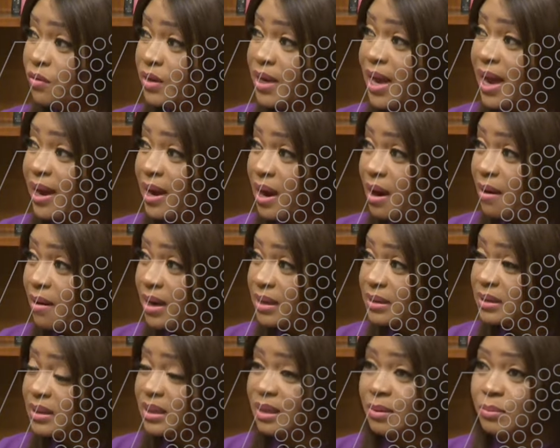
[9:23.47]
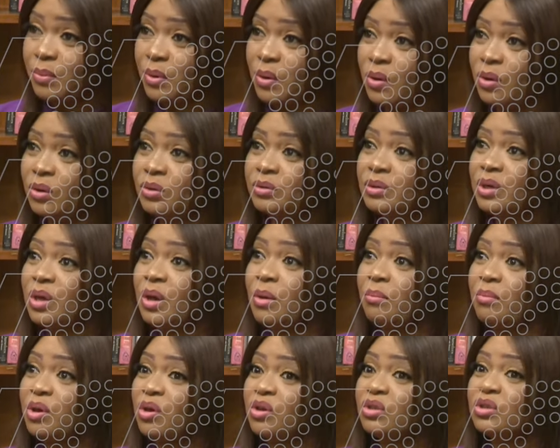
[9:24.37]
for that character, but
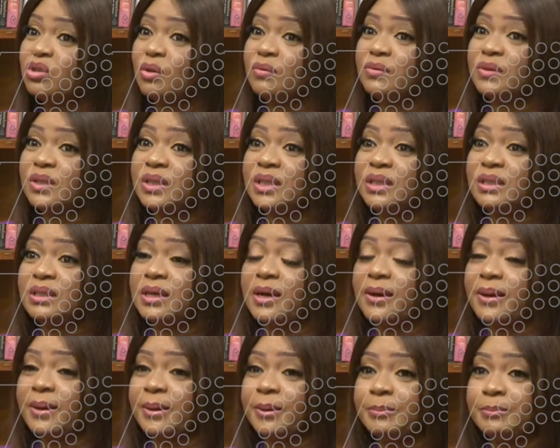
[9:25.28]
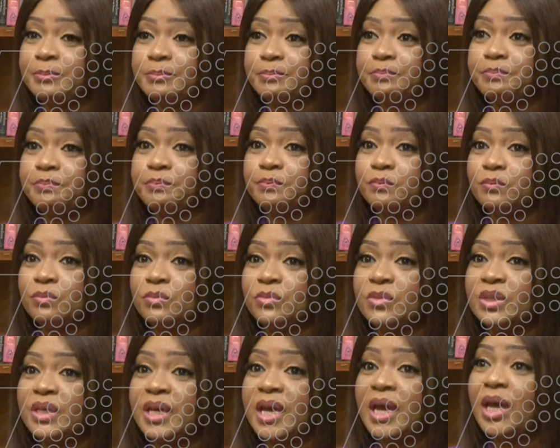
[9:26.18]
because of the um,
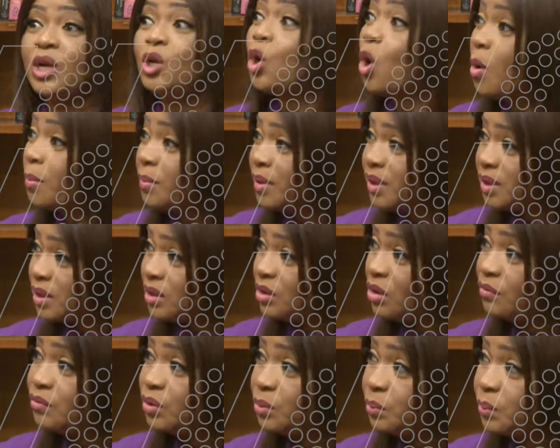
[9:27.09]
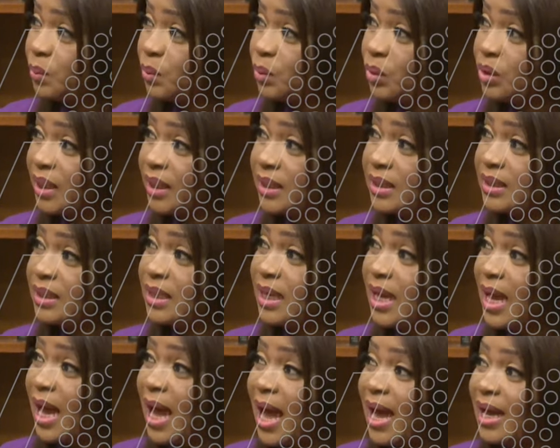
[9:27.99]
the enormity of the project,
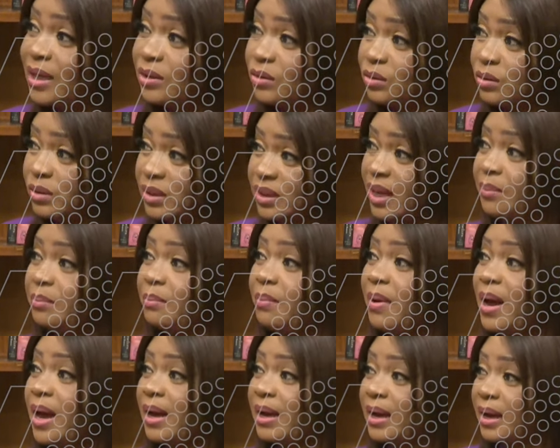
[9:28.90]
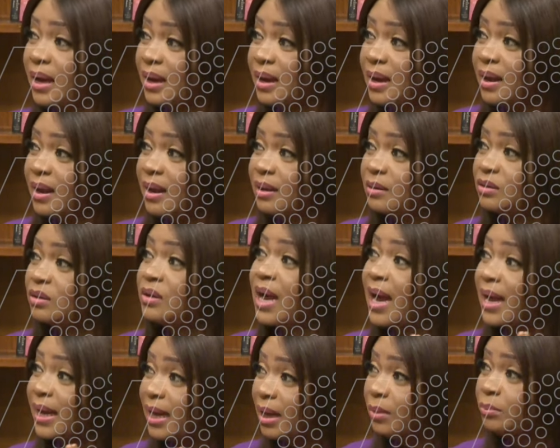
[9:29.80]
mm. I had to step back mm so
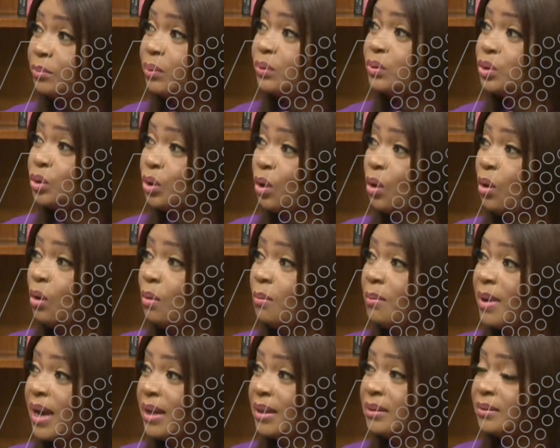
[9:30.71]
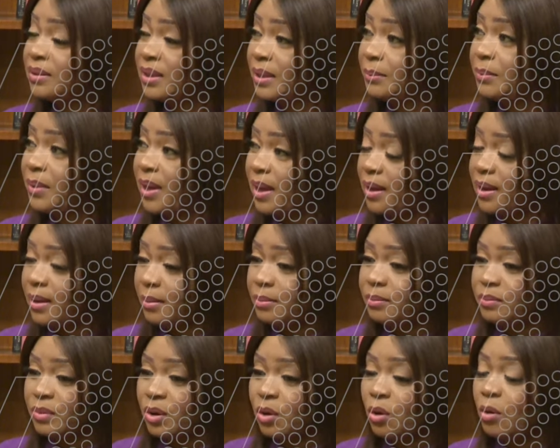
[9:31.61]
that I can put all my
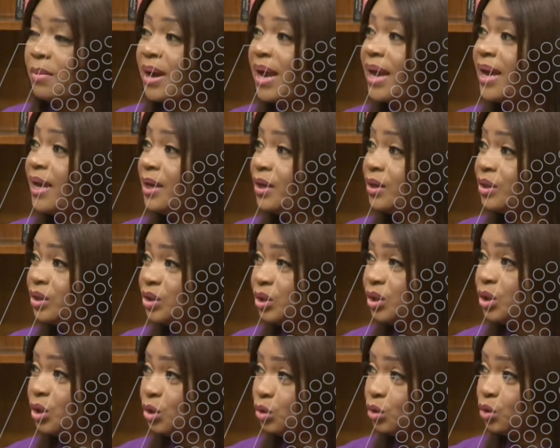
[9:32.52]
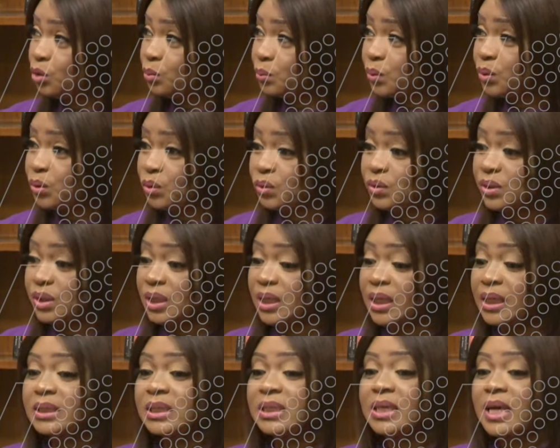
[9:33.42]
um, all my energy into yeah. producing
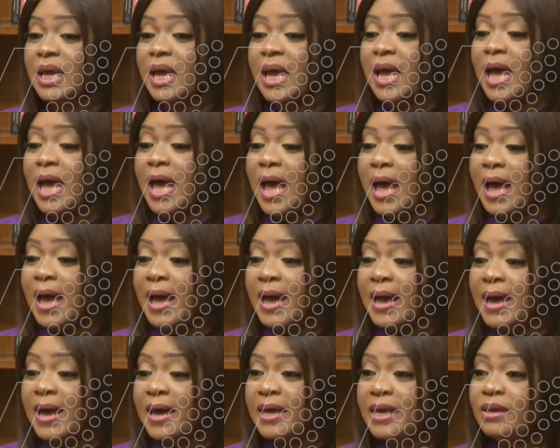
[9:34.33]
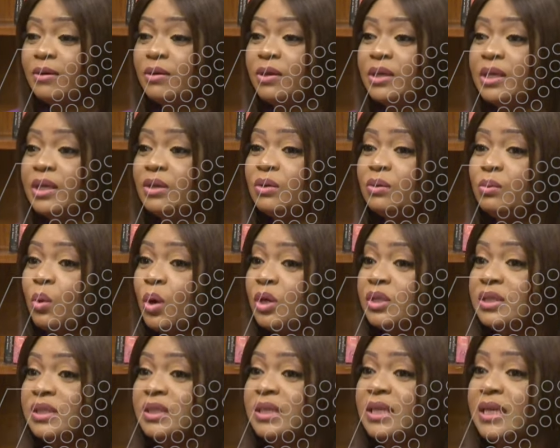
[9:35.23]
it. Uh, it. it.
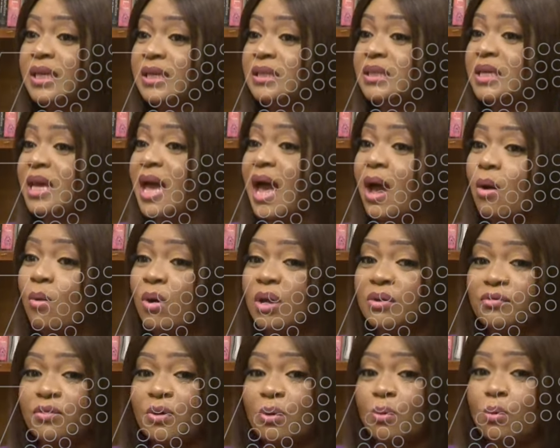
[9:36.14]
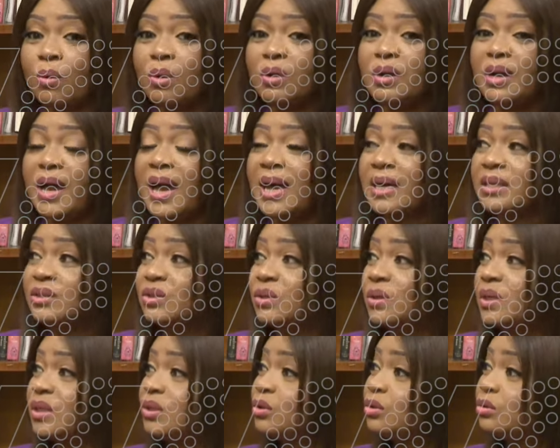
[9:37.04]
wasn't easy. I went from one
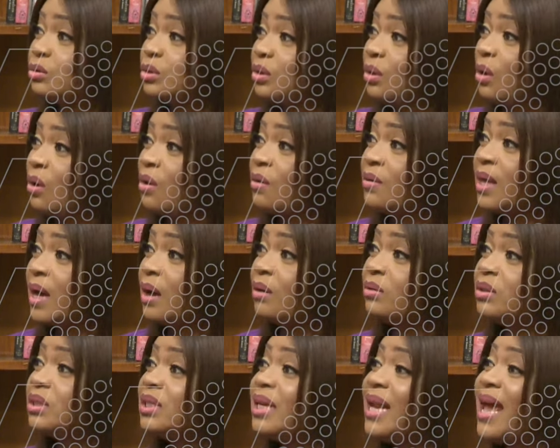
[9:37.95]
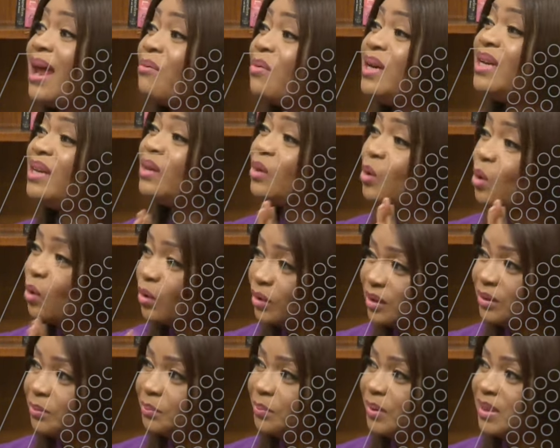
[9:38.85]
actress to the other until I really
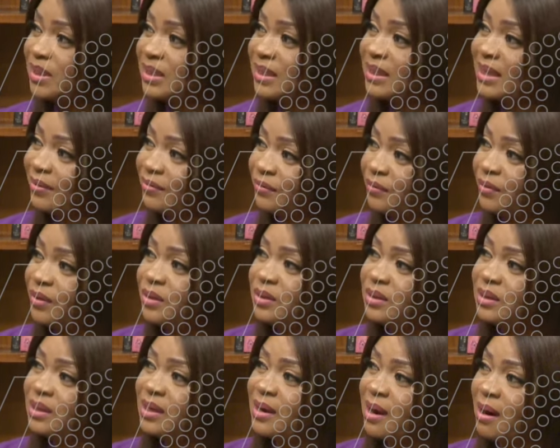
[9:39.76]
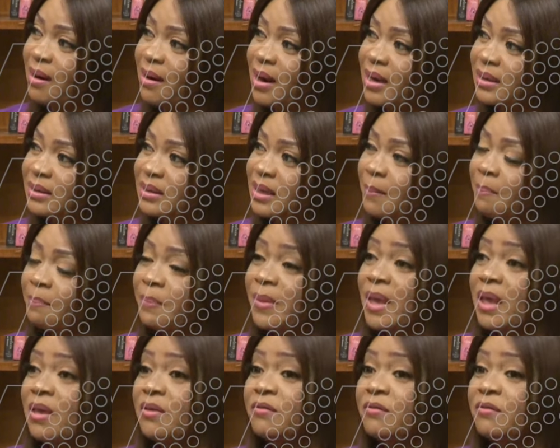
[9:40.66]
got the person that fit the character. Okay.